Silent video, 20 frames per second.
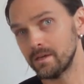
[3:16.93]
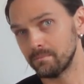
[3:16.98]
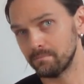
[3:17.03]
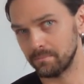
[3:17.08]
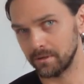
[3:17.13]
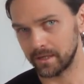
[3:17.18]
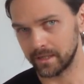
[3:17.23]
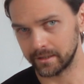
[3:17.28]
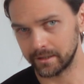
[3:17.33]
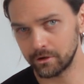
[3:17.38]

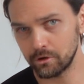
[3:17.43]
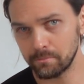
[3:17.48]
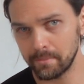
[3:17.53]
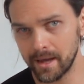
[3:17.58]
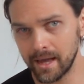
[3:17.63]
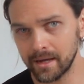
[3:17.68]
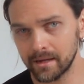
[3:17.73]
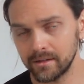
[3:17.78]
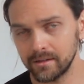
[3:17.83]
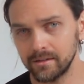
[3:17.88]
begin on your
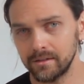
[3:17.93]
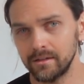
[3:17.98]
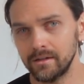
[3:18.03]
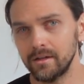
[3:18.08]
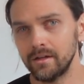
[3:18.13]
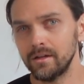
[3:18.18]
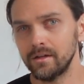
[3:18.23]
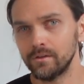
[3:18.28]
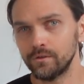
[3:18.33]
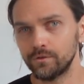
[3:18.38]
back.
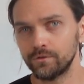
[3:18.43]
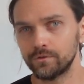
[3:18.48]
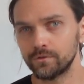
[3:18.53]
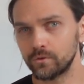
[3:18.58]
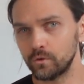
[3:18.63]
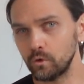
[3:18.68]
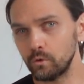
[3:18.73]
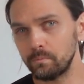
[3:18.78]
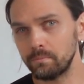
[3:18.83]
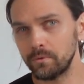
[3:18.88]

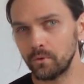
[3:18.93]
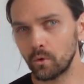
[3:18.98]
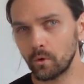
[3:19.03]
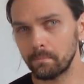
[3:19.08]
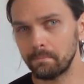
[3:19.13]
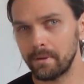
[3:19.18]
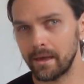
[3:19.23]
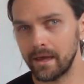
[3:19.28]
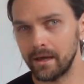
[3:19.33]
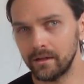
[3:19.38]
Scoop
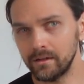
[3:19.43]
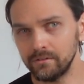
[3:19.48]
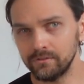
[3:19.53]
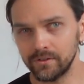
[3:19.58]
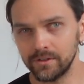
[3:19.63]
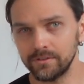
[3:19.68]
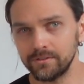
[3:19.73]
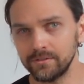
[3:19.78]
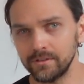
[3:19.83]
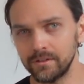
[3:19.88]
your
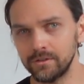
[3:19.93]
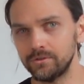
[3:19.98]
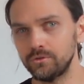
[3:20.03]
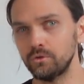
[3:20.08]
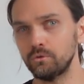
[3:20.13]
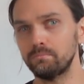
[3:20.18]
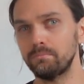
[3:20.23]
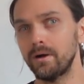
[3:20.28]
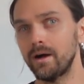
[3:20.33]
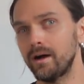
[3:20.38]
pelvis
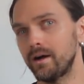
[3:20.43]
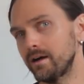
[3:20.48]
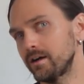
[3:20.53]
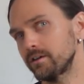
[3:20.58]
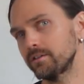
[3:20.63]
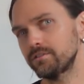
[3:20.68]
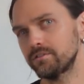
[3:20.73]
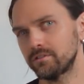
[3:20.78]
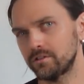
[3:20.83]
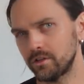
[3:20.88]
into
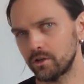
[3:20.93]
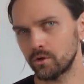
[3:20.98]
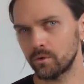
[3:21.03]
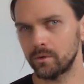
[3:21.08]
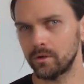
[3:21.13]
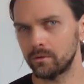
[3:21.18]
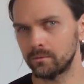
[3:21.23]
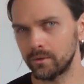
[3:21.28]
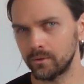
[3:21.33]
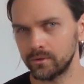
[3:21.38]

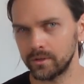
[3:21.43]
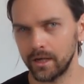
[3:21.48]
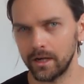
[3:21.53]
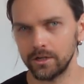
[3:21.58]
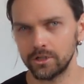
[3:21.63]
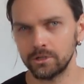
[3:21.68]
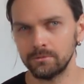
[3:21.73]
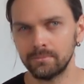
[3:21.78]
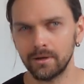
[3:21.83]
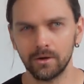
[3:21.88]
posterior
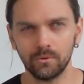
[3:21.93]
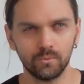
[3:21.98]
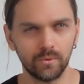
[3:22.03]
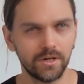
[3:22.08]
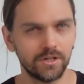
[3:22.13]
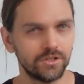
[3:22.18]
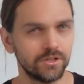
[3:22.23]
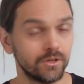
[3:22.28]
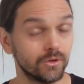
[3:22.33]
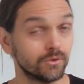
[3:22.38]
rotation by
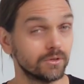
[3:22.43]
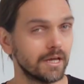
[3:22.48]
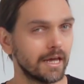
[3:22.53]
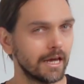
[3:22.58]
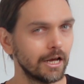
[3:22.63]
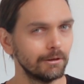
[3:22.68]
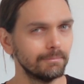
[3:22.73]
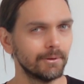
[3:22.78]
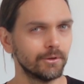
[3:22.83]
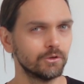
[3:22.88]
reaching your
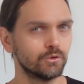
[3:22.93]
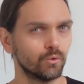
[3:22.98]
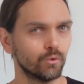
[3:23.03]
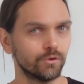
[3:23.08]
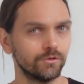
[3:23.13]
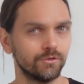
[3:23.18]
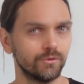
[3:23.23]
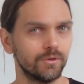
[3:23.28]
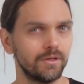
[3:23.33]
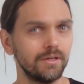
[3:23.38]
tailbone
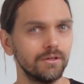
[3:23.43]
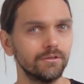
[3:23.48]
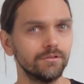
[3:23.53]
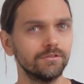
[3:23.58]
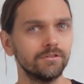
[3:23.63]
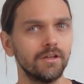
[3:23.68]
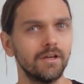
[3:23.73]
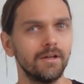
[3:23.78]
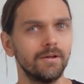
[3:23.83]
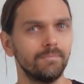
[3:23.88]
towards your
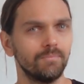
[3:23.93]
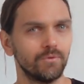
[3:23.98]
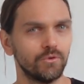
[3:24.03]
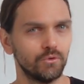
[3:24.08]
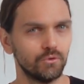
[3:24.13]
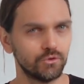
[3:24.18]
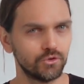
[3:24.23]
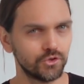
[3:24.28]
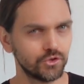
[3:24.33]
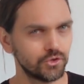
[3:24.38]
heels.
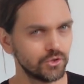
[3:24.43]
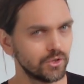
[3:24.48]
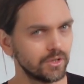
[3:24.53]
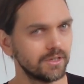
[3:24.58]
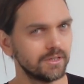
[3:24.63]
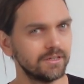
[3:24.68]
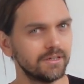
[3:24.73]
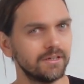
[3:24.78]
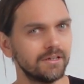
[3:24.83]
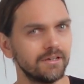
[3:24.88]
You
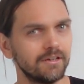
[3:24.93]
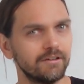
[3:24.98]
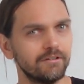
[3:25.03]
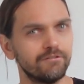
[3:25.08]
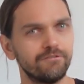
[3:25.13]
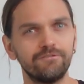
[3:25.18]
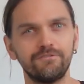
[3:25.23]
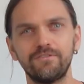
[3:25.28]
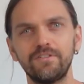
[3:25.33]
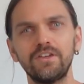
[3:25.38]
should
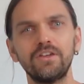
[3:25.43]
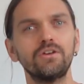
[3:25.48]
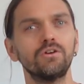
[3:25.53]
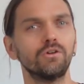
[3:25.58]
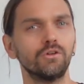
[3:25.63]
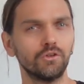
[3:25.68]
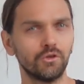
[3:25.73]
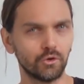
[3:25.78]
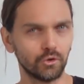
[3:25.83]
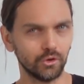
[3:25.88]

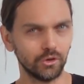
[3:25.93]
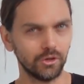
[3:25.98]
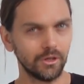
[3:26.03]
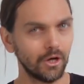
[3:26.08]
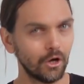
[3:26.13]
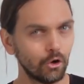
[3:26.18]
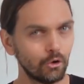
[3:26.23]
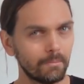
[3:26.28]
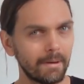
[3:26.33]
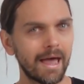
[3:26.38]
feel your
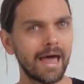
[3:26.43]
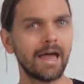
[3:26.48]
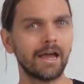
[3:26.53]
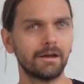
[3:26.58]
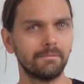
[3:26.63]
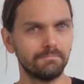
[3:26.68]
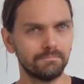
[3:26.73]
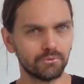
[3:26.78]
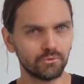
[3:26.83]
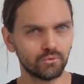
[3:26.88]
low
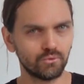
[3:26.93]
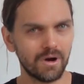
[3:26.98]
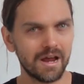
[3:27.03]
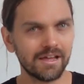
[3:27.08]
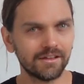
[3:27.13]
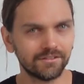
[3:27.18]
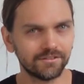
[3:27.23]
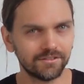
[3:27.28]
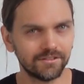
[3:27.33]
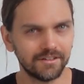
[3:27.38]
back
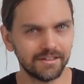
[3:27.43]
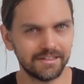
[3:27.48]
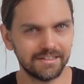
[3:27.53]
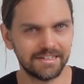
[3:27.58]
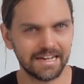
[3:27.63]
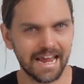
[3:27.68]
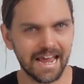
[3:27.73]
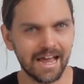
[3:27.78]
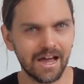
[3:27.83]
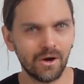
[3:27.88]
press
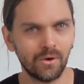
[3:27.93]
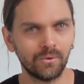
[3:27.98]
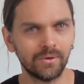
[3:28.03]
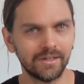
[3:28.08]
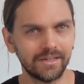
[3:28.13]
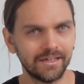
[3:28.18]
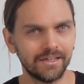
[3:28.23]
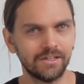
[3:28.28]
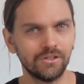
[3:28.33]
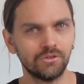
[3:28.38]
down
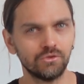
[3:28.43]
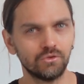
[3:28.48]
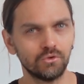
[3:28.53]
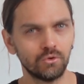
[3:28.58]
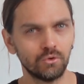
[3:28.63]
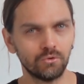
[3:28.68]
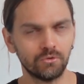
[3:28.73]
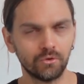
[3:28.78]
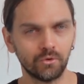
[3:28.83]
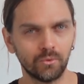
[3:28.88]

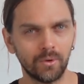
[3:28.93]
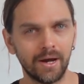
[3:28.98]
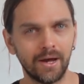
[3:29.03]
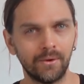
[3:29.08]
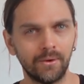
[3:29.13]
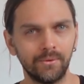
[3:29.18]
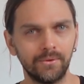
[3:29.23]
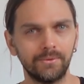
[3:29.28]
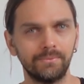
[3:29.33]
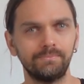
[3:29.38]
into the
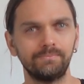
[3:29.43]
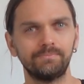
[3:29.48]
ground.